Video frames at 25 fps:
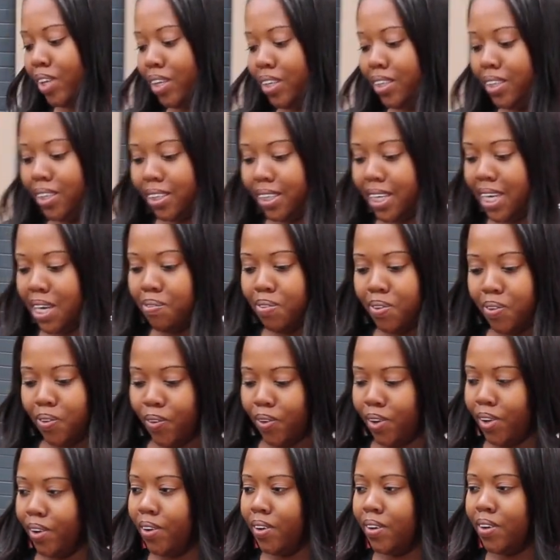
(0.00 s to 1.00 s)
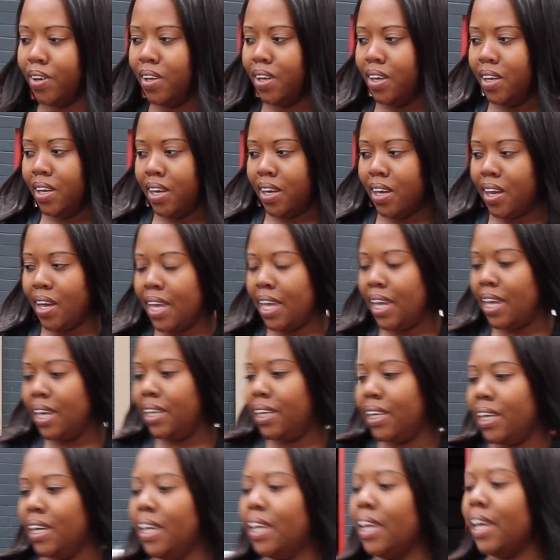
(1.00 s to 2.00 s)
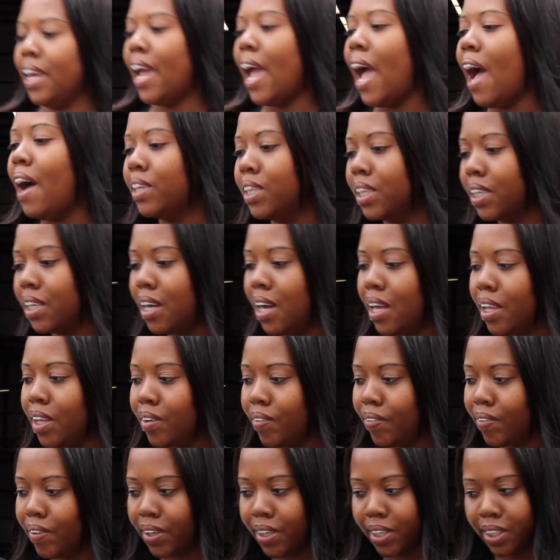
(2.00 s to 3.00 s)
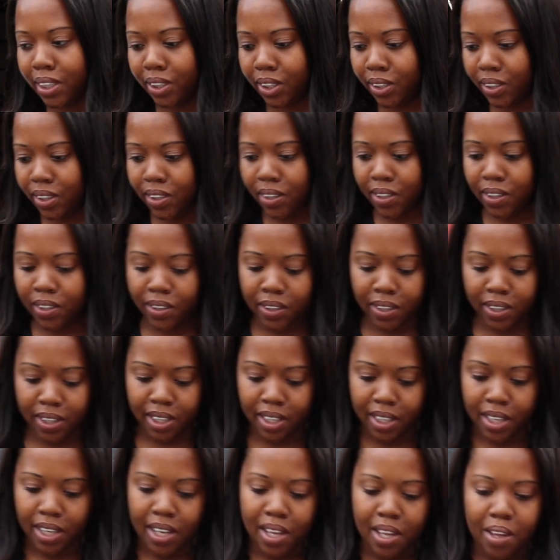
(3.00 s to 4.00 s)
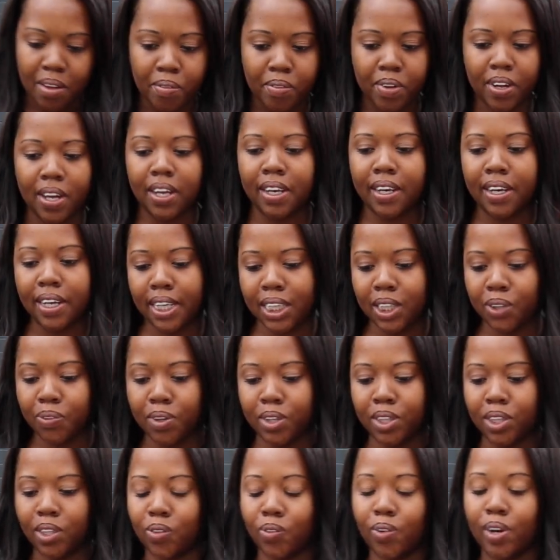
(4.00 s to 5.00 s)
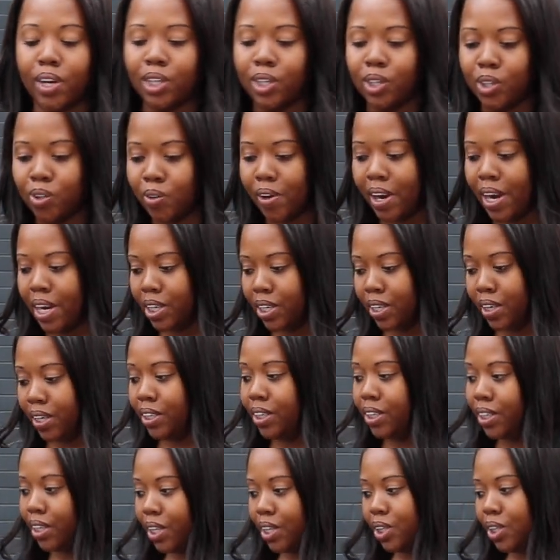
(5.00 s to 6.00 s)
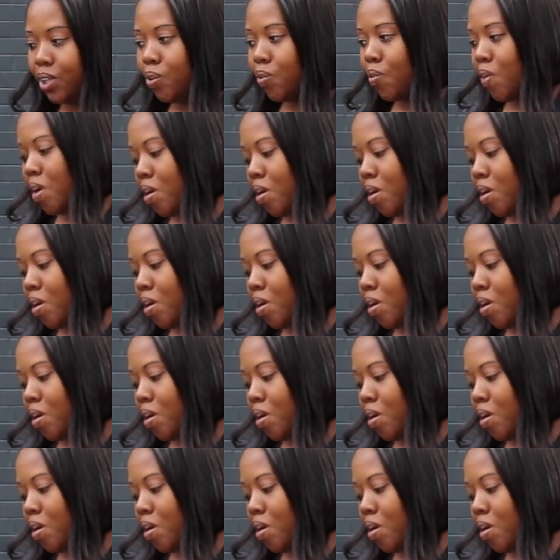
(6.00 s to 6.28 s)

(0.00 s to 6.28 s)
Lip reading: We just keep it real. He did get House of Color for his hood, but this was a restoration. He took it to